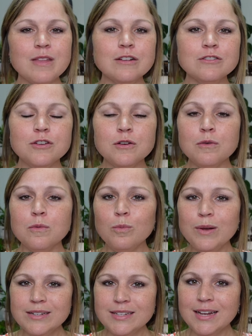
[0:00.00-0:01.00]
So
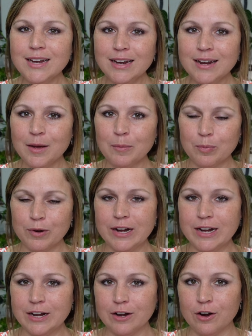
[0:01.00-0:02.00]
we did end up breeding